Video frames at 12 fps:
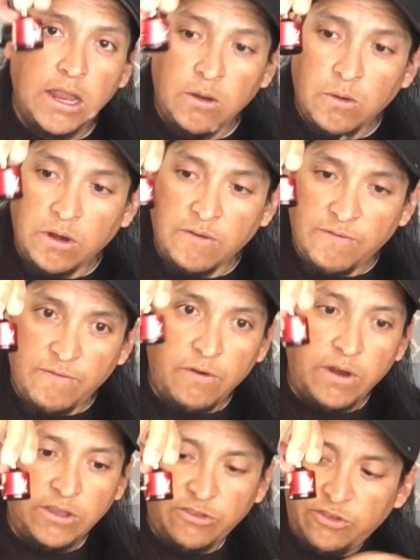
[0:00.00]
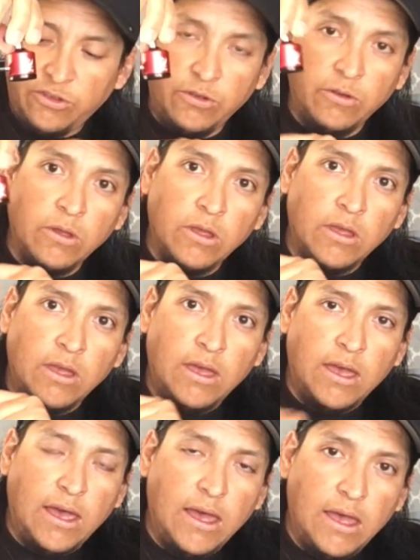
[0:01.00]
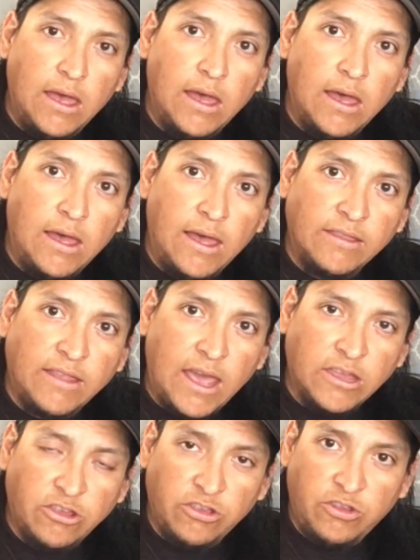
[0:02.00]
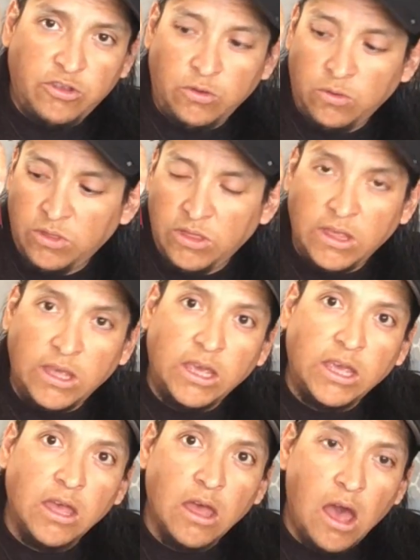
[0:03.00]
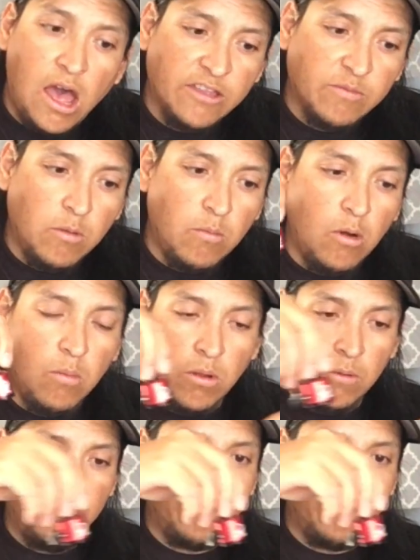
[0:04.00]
in order for it to attach to the Osmo Mobile.